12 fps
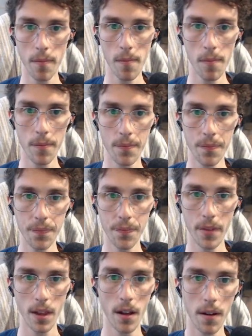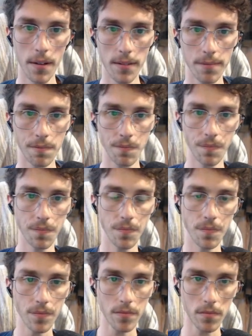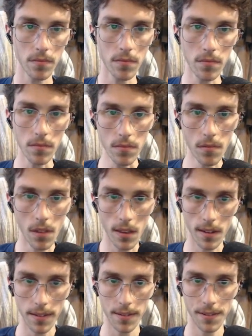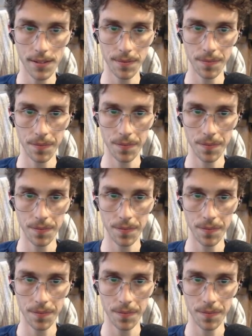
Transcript: cannot deny the food I was eating, but one cannot